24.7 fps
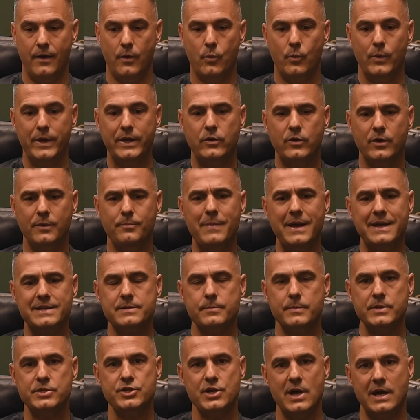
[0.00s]
We could make
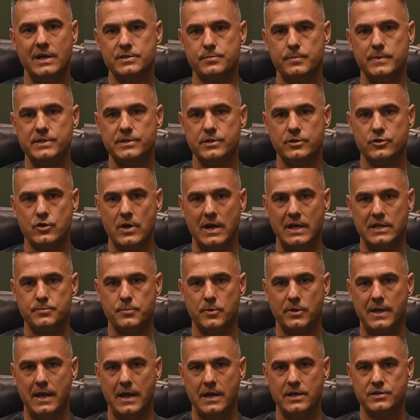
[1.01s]
some adjustments to
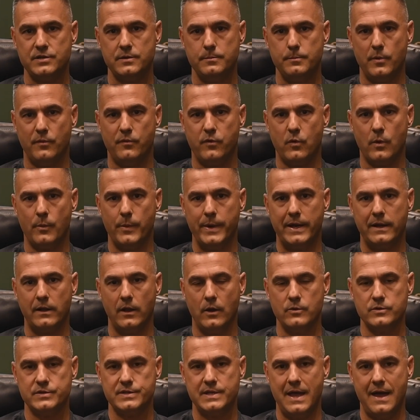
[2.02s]
transportation before we
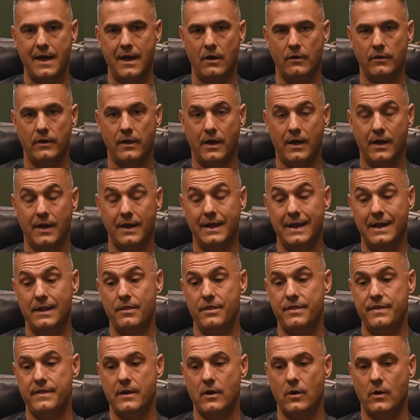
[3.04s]
close down. In
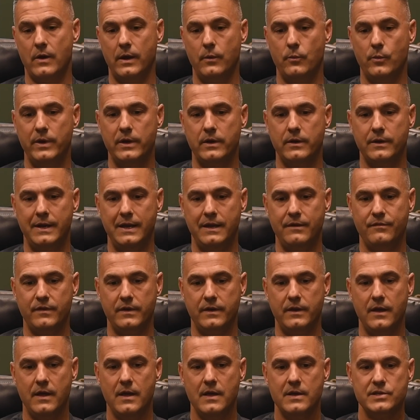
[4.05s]
theory, we could
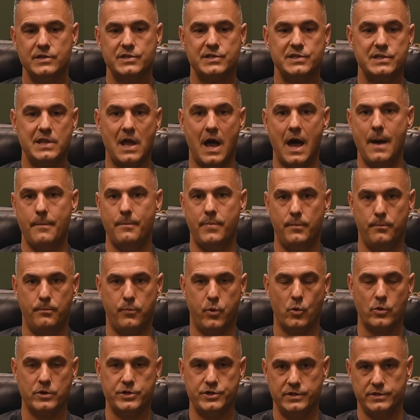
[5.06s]
even stop
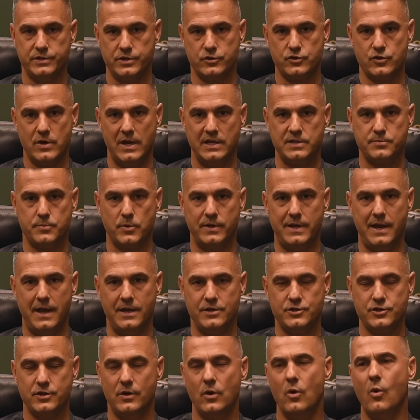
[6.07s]
portions of
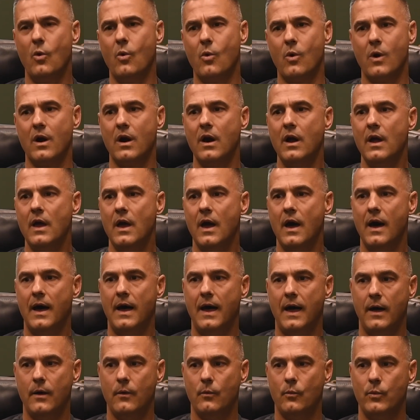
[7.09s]
transportation, or
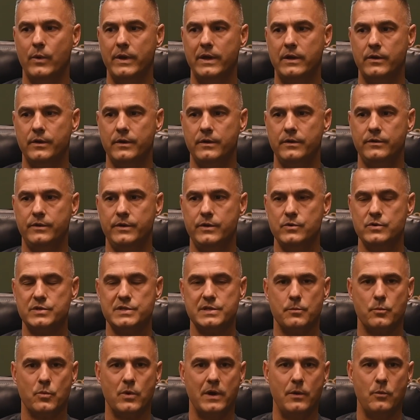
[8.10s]
we could do
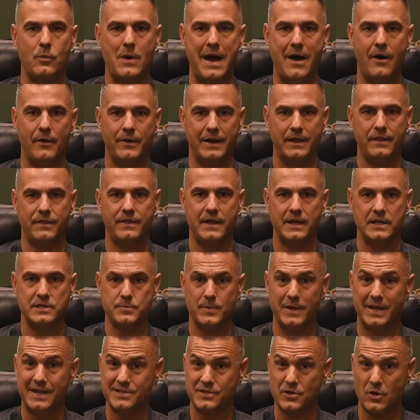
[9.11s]
some rerouting things
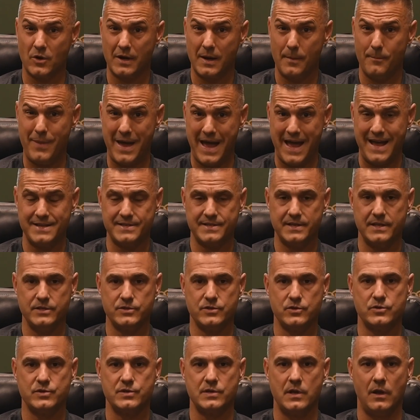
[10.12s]
because our
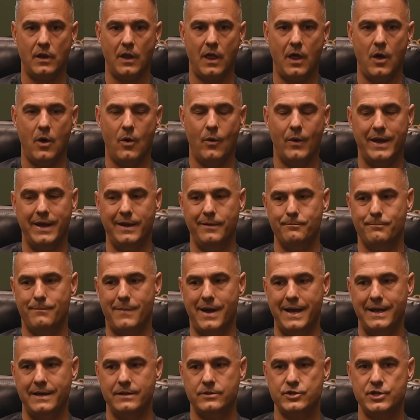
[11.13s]
capacities are so low. It
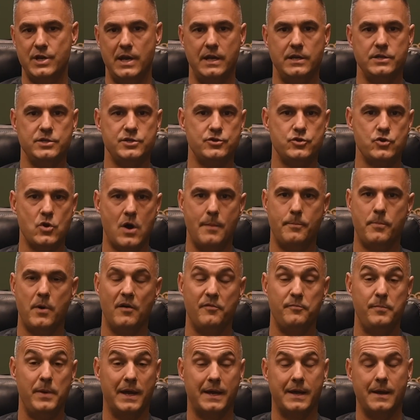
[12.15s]
might change
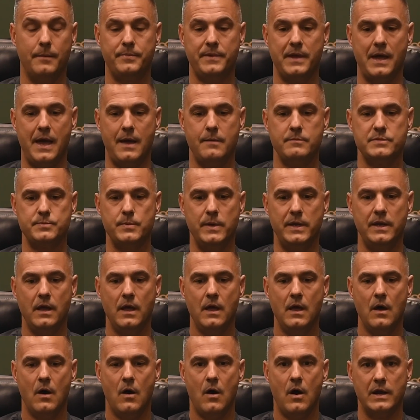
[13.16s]
drop-off pickup times, but
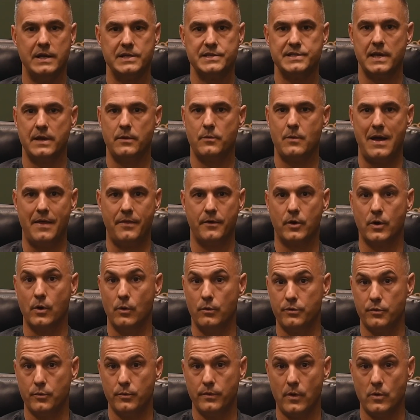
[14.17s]
honestly, I'd rather
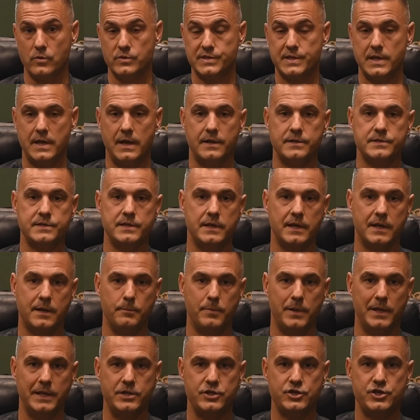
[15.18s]
go through those things than a
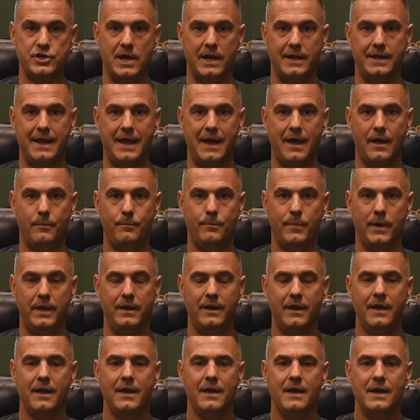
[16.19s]
complete shutdown. But
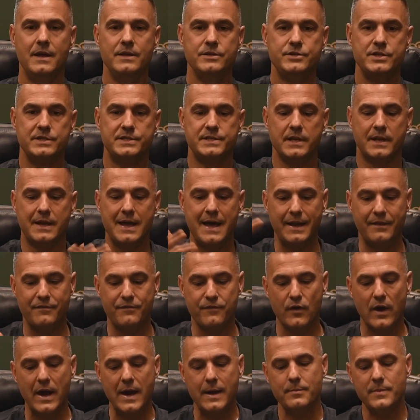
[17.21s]
just to kind of
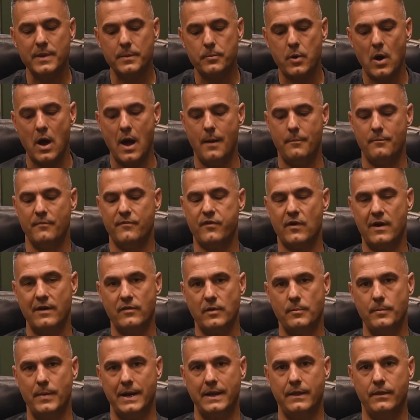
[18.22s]
frame the problem for
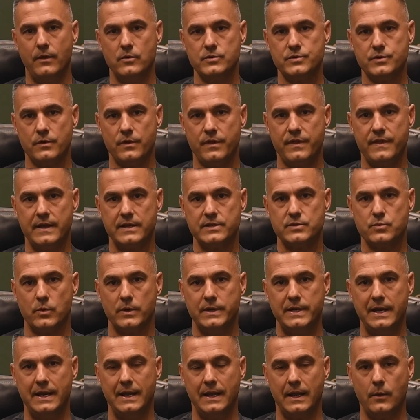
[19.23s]
everybody, those are the things
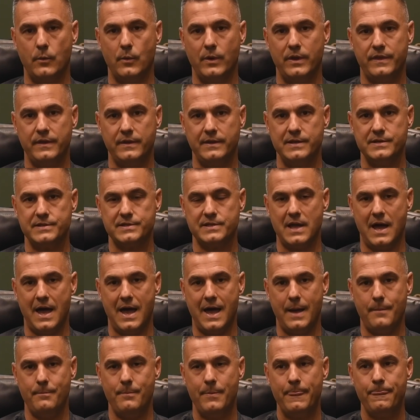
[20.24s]
we're dealing with at this
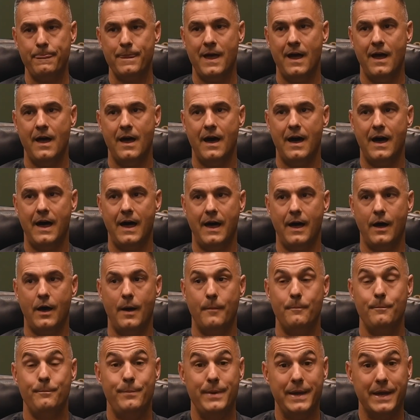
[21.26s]
time.
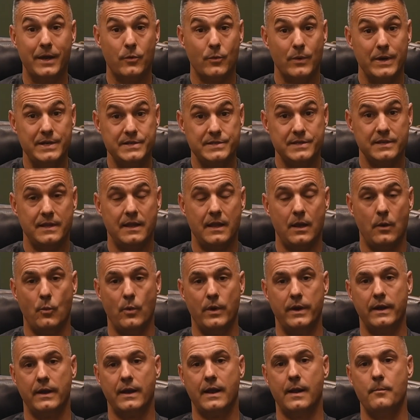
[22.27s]
A big reason that I
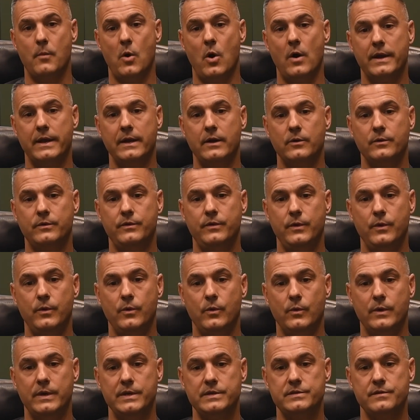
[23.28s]
wanted to come on here
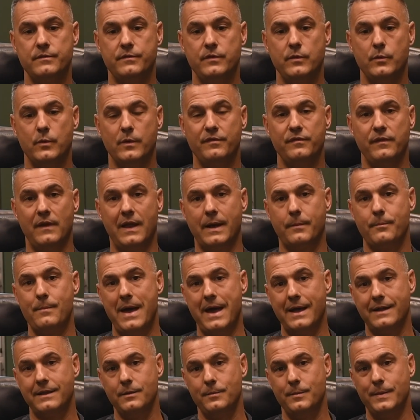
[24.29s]
too is if you reflect
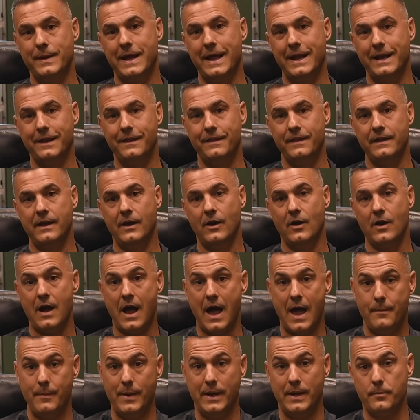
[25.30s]
back to the beginning of the year,
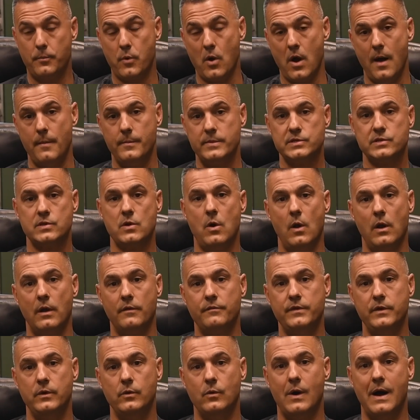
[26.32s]
I made a promise to all
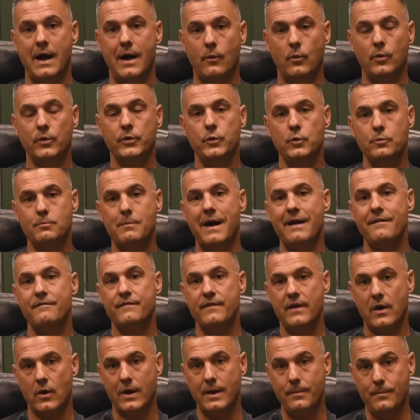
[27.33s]
of you. I will do my
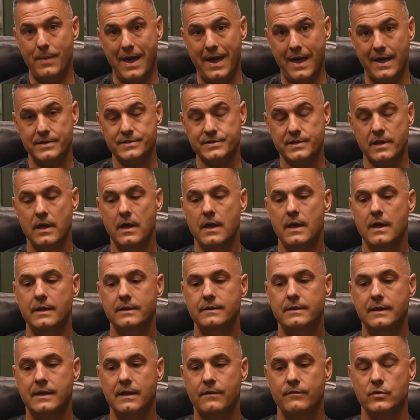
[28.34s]
very best
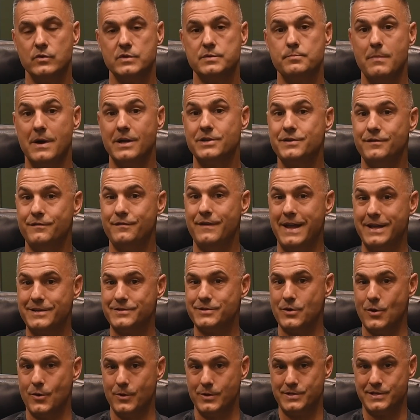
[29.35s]
to give you as much
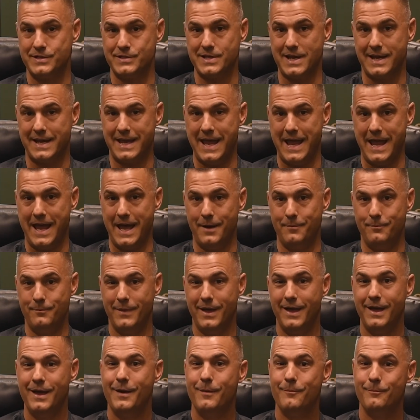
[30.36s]
advance notice as I can.
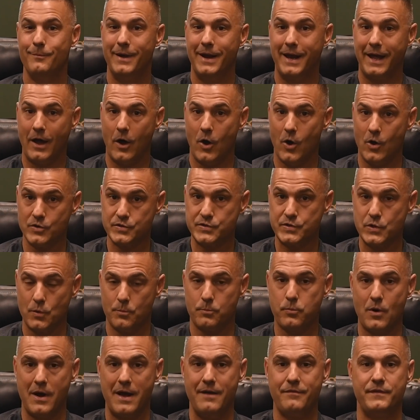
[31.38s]
But I also
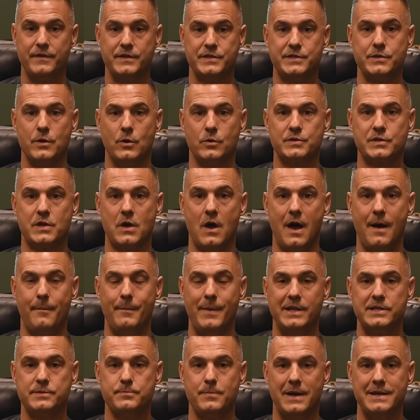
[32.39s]
preface those
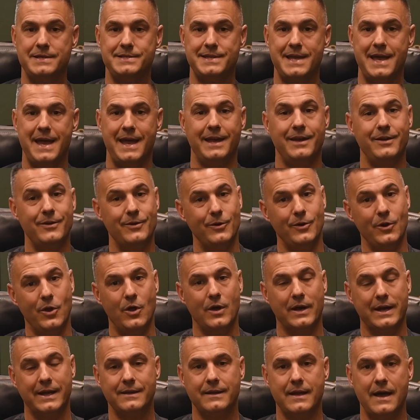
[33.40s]
comments by saying, you know,
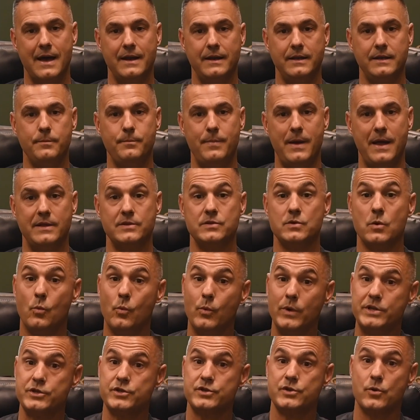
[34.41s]
look, it kind of depends on
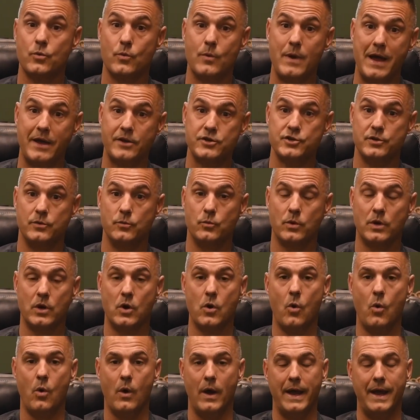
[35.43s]
which direction we're
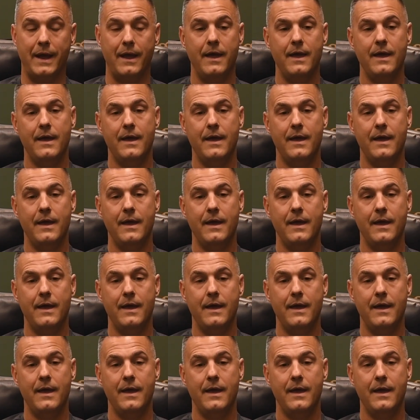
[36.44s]
going.